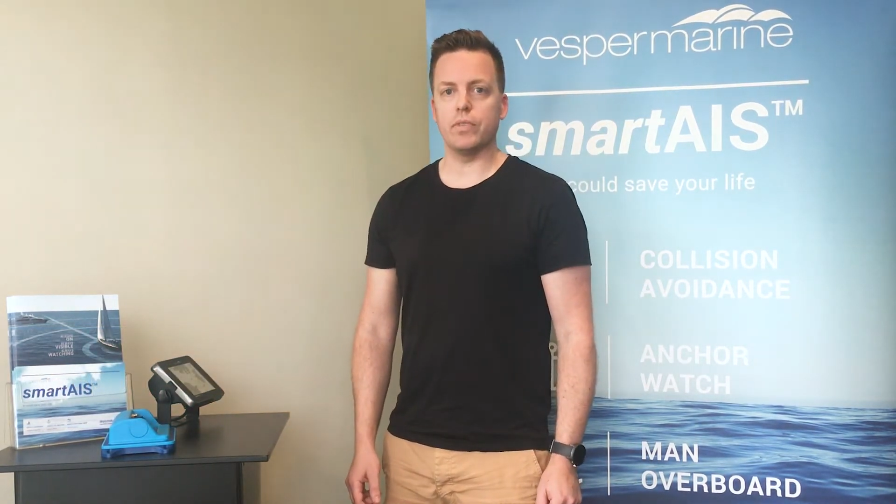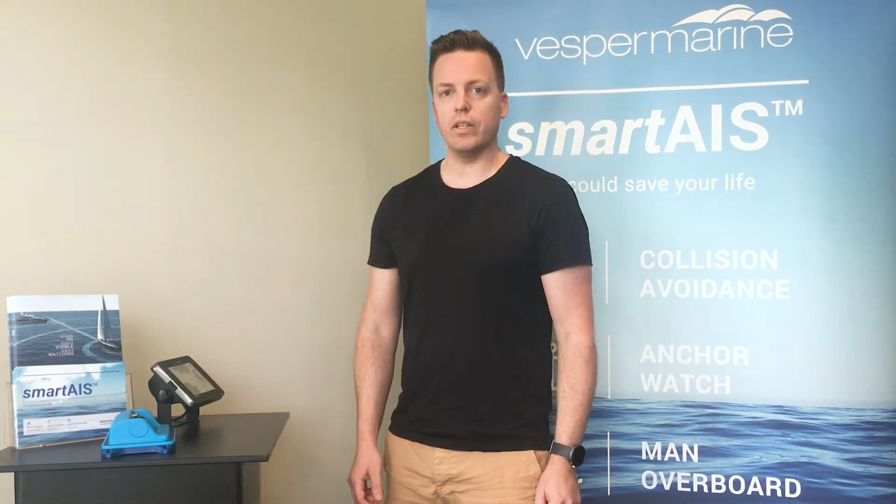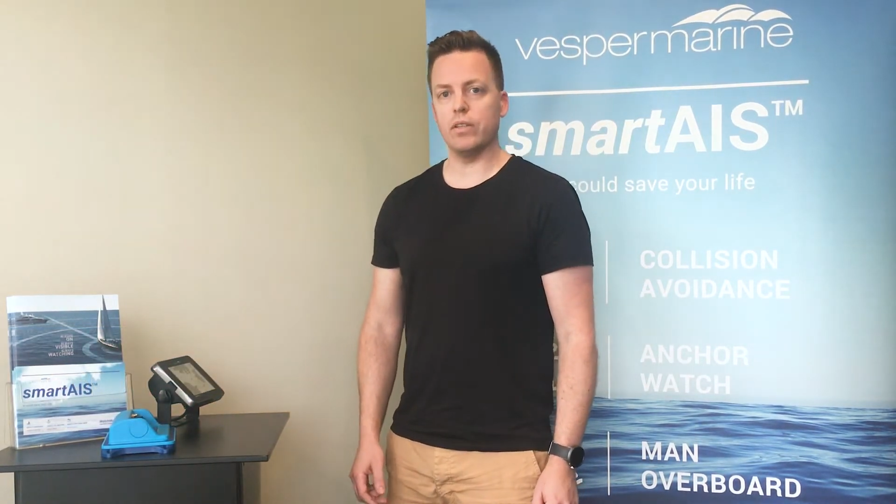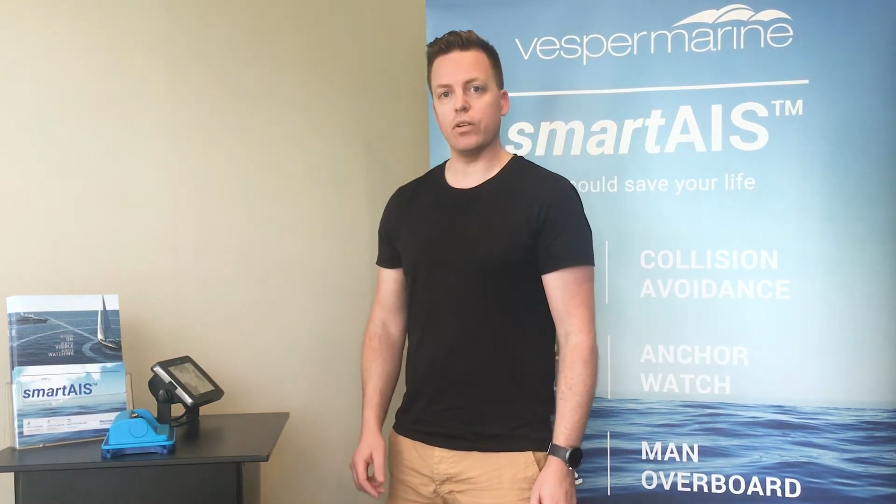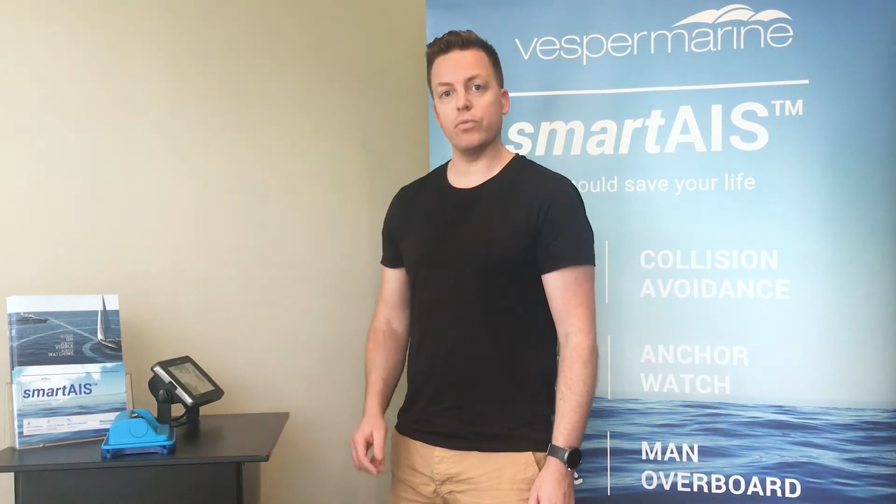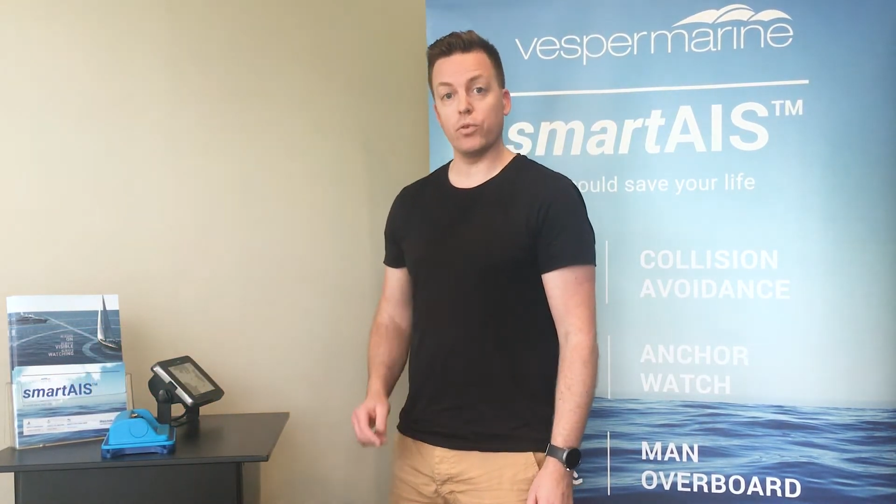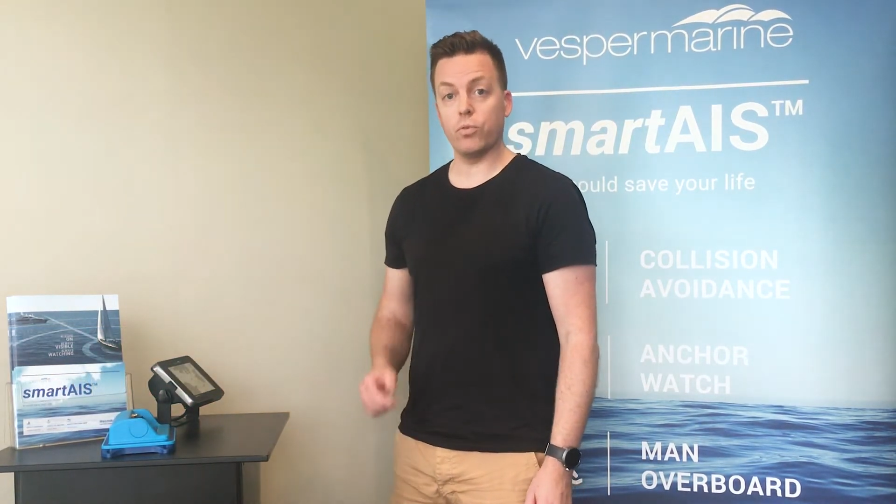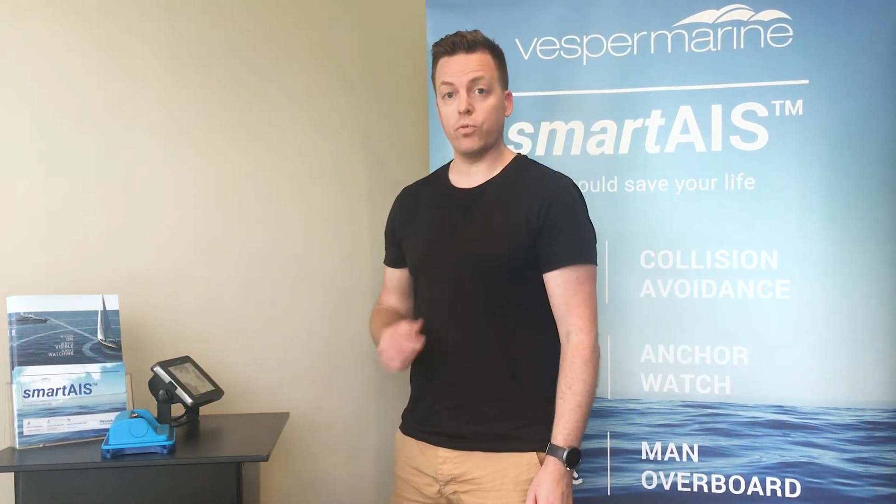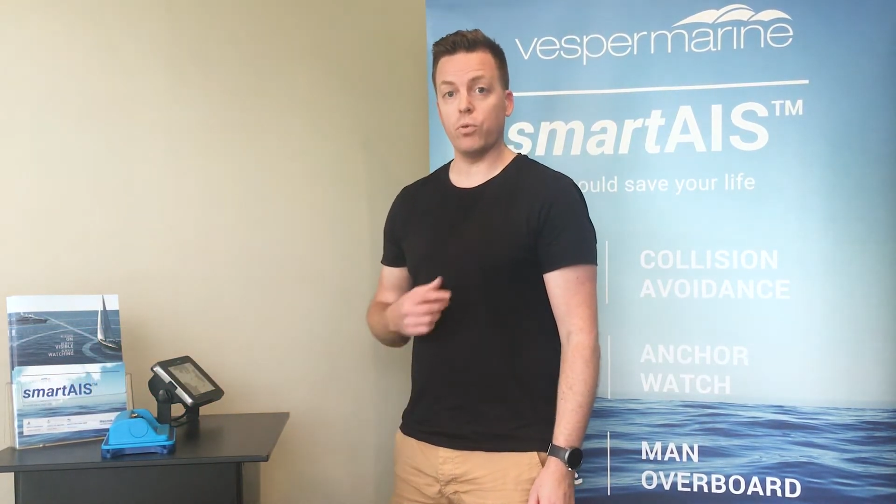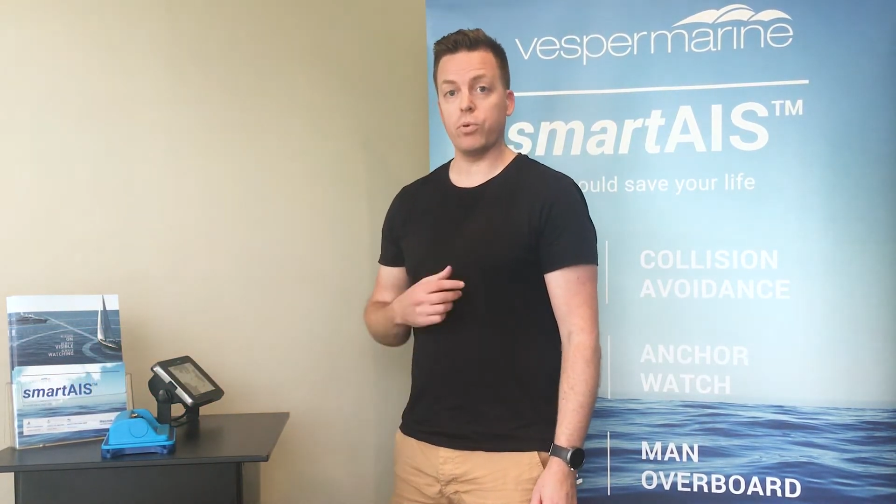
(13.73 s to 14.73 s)
and there are
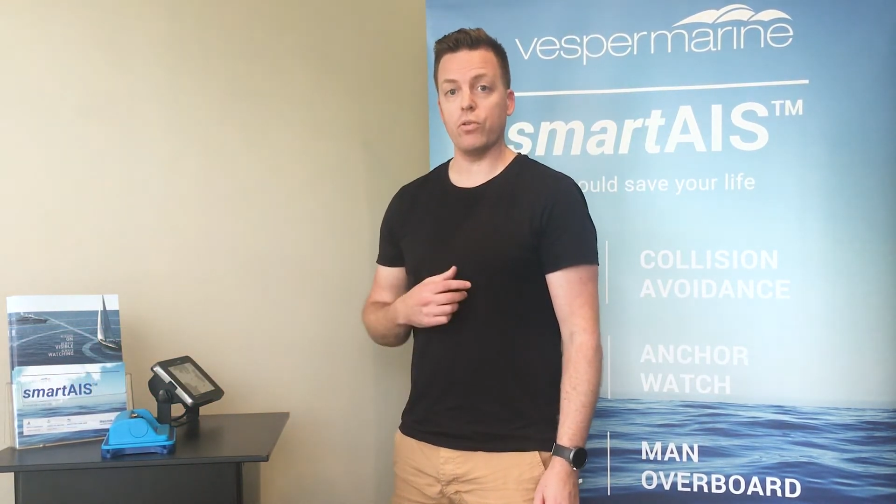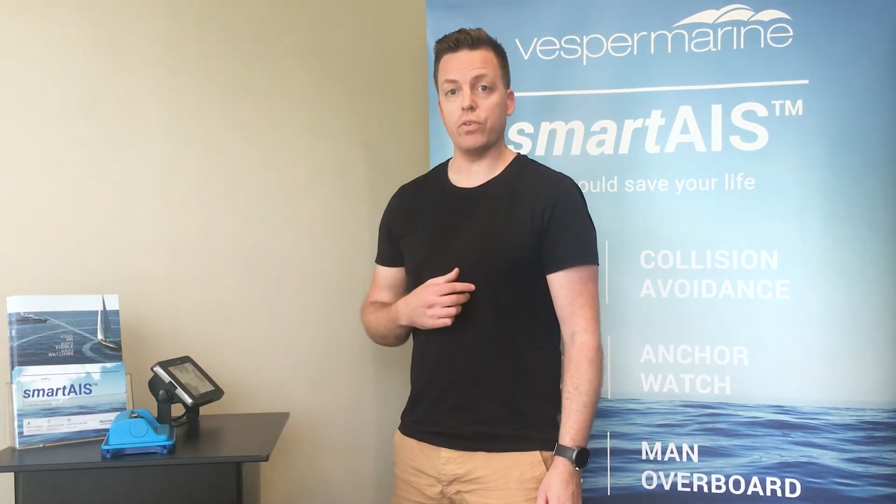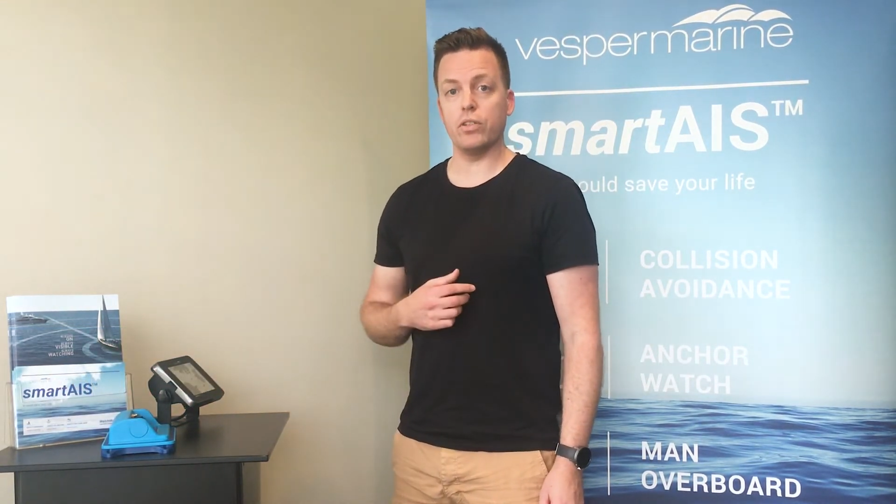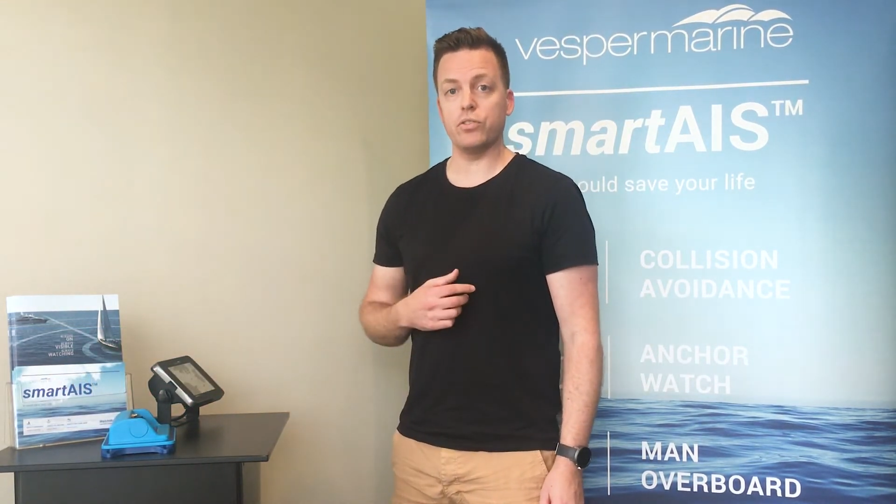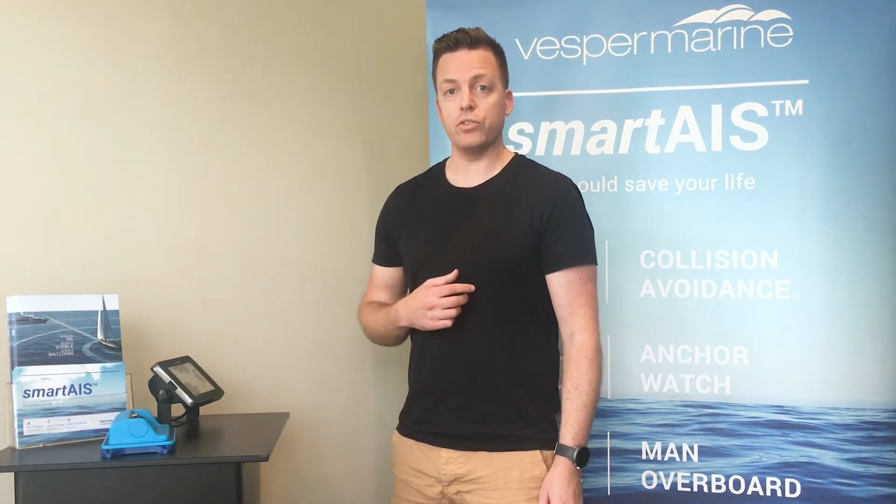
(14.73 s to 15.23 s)
four profiles